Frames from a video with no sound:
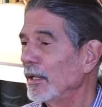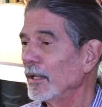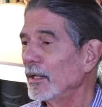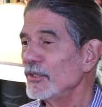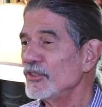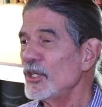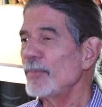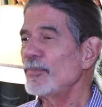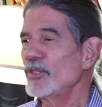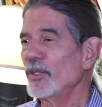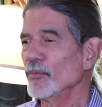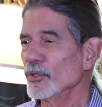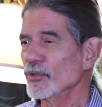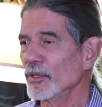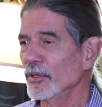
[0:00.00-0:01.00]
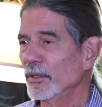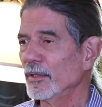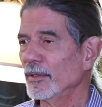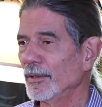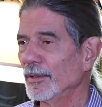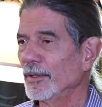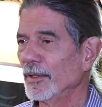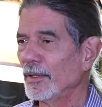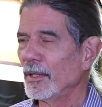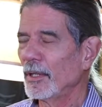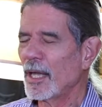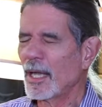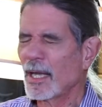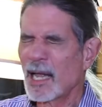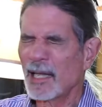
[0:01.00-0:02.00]
gypsy music,
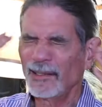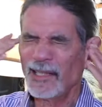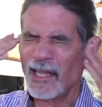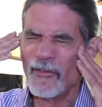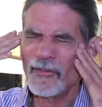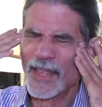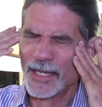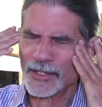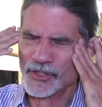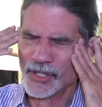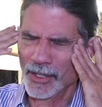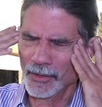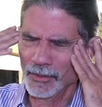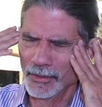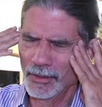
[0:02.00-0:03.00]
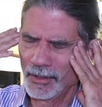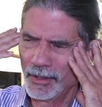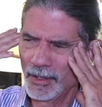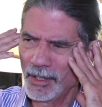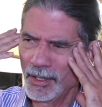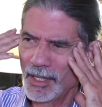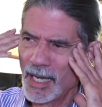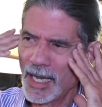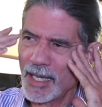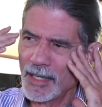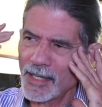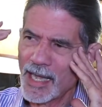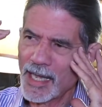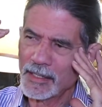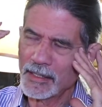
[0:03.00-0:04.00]
and I loved that sound.
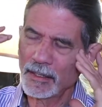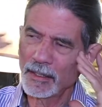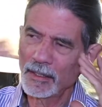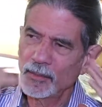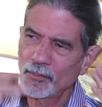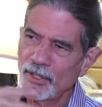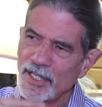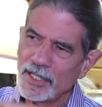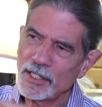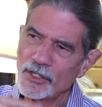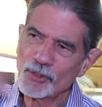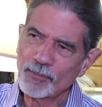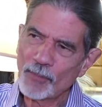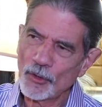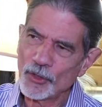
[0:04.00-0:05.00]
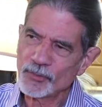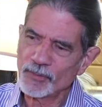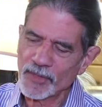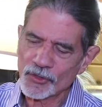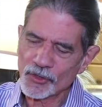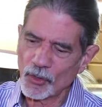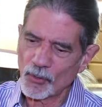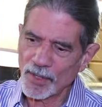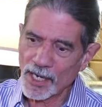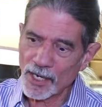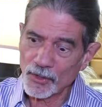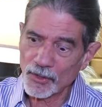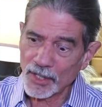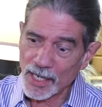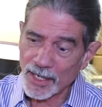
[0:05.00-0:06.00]
And that predisposed me, so when I
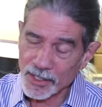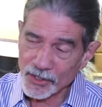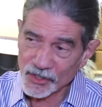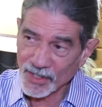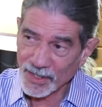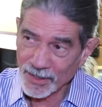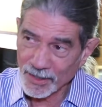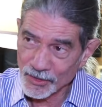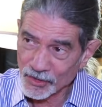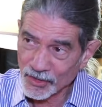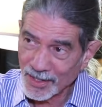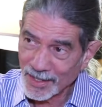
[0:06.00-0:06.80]
heard Aristides